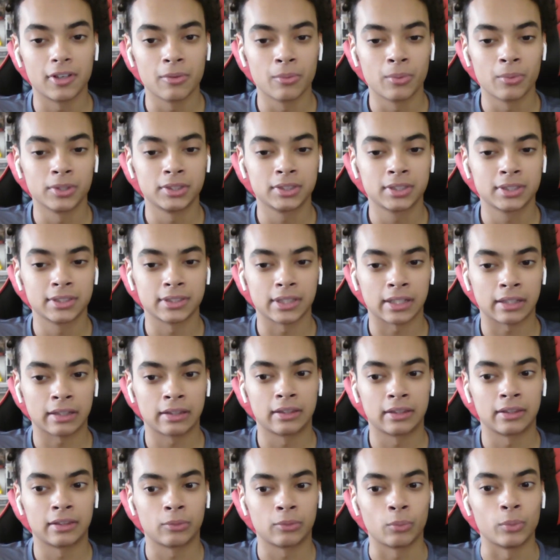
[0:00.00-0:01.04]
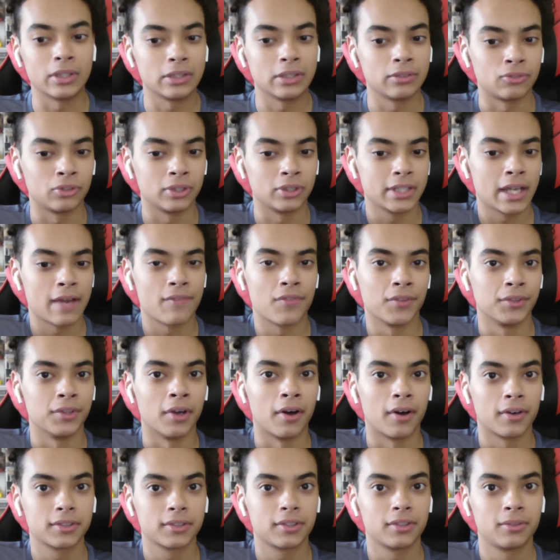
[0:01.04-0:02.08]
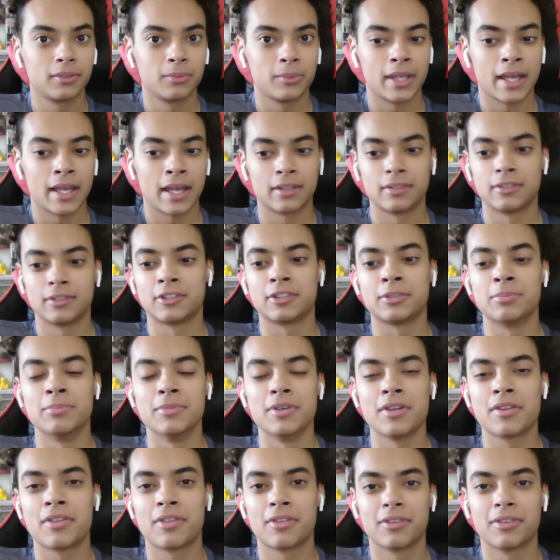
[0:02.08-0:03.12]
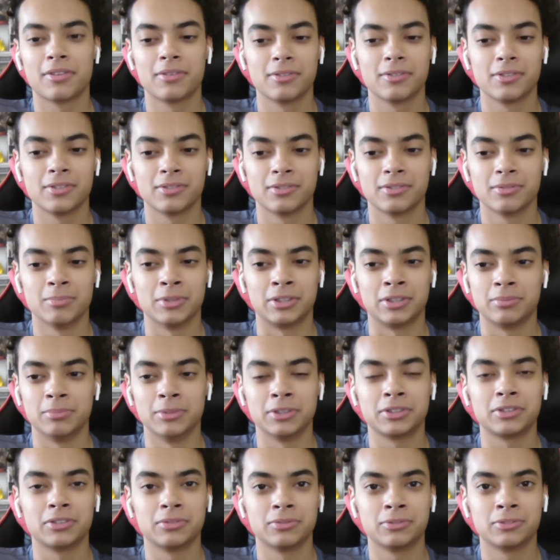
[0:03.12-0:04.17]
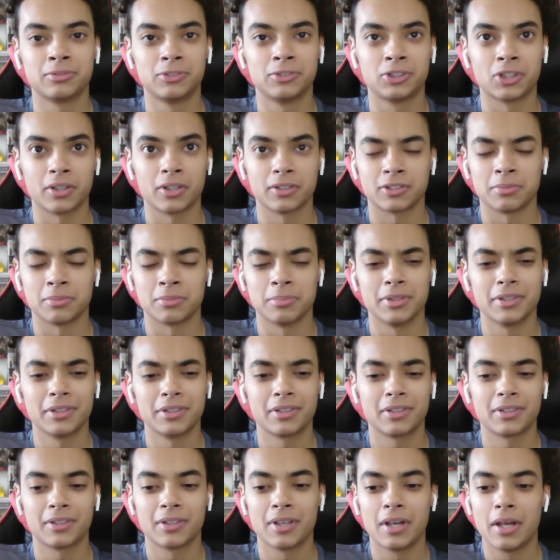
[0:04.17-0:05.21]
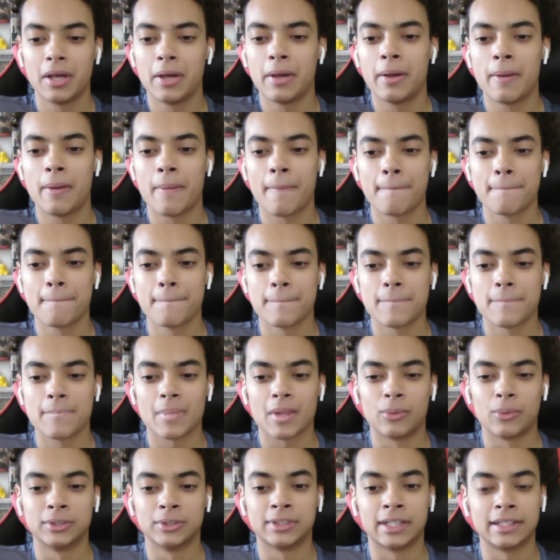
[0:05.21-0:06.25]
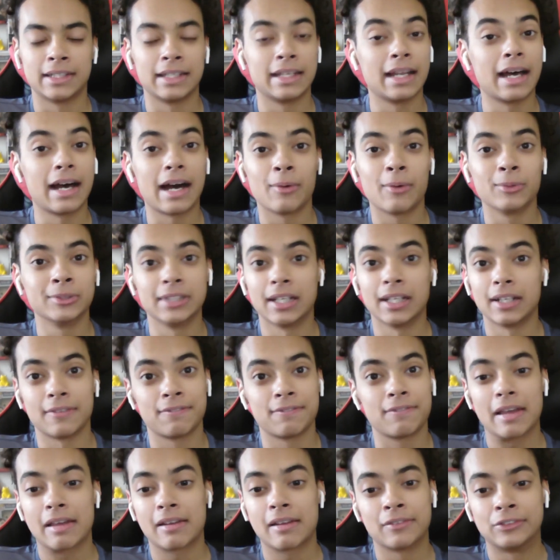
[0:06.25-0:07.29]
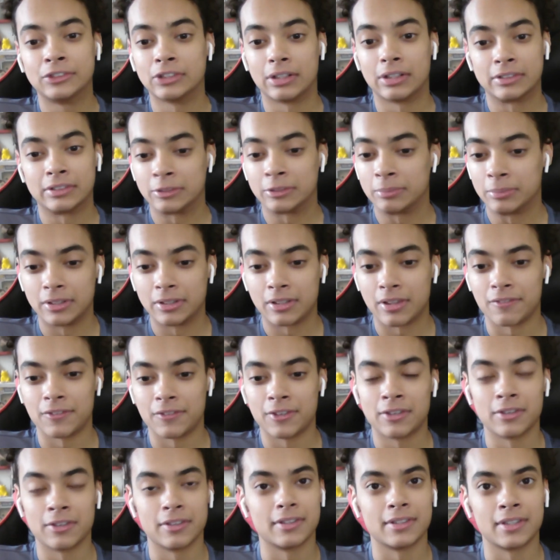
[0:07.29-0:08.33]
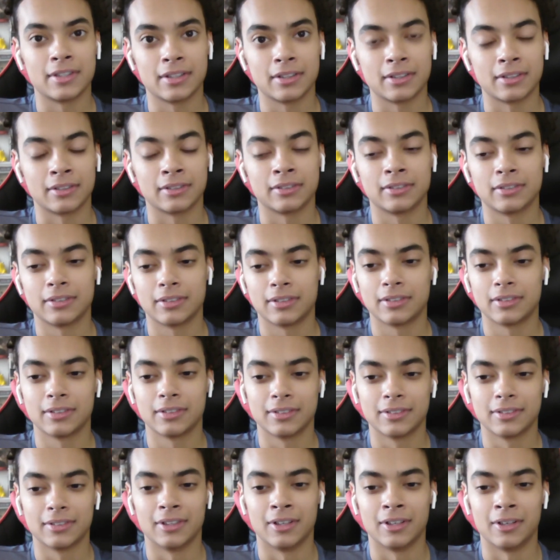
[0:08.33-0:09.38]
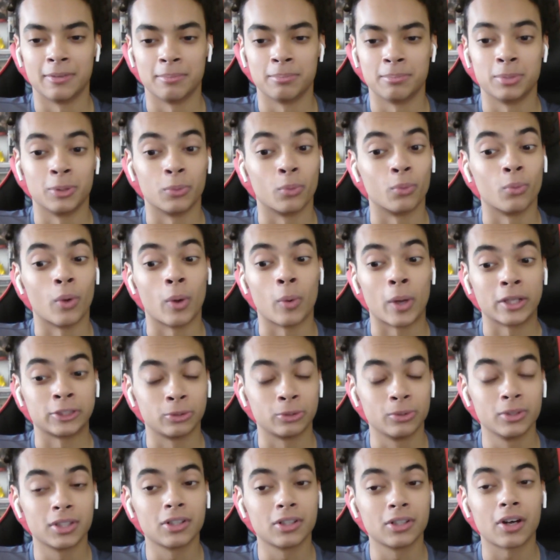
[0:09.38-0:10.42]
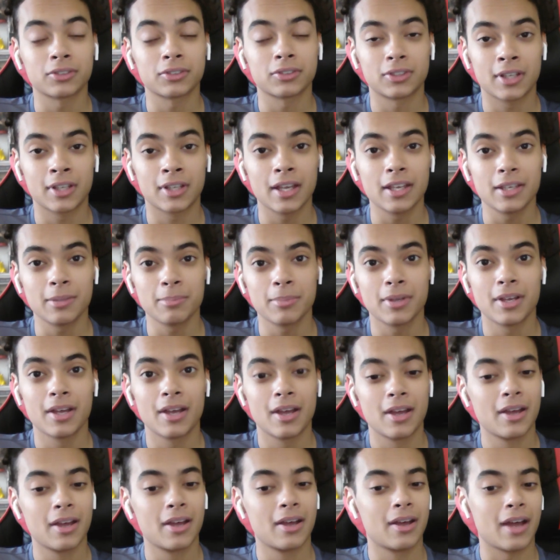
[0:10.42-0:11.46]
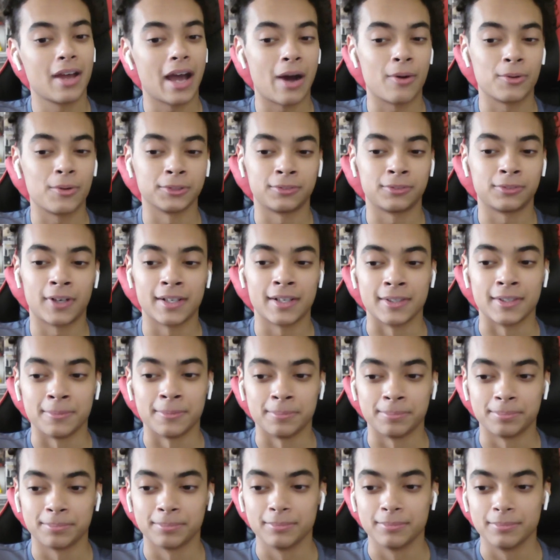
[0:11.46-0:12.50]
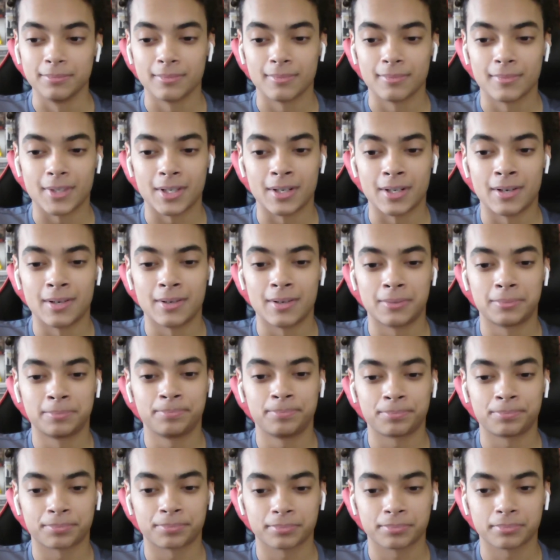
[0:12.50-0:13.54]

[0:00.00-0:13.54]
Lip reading: it was, because like, we didn't really have the doctor. We had Smith, Mr. John Smith. Which I did not. I was not a fan of John Smith, if you couldn't tell. But as soon as the doctor came, I was ready. But